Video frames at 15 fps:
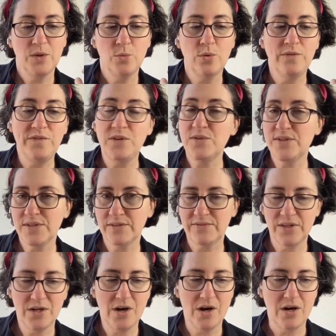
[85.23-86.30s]
refusal of
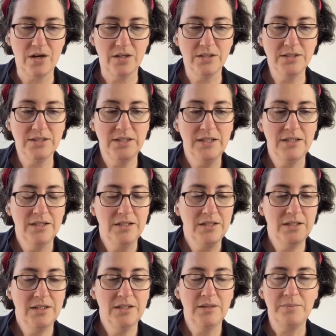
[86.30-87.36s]
the call,
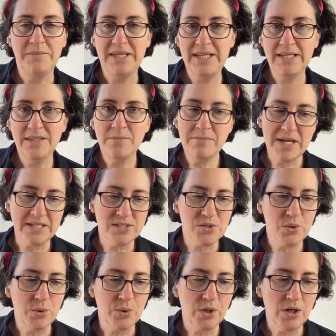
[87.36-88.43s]
meeting the
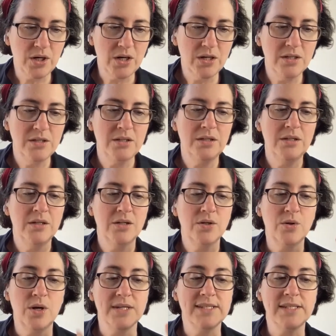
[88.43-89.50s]
mentor,
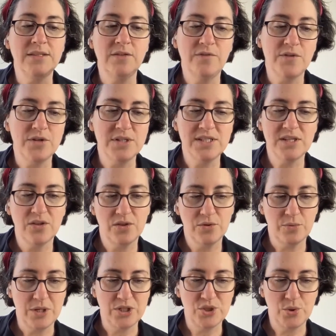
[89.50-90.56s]
crossing the first
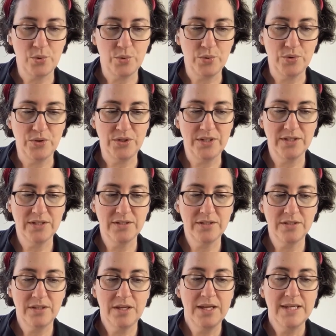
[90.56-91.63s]
threshold,
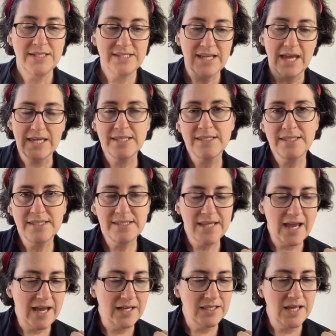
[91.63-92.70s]
tests,
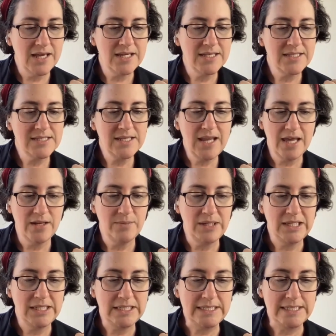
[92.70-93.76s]
allies, and
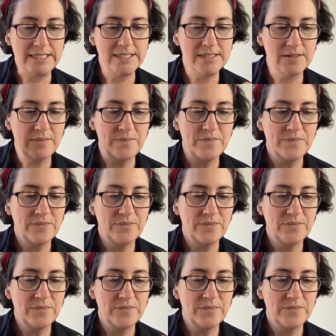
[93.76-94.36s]
enemies,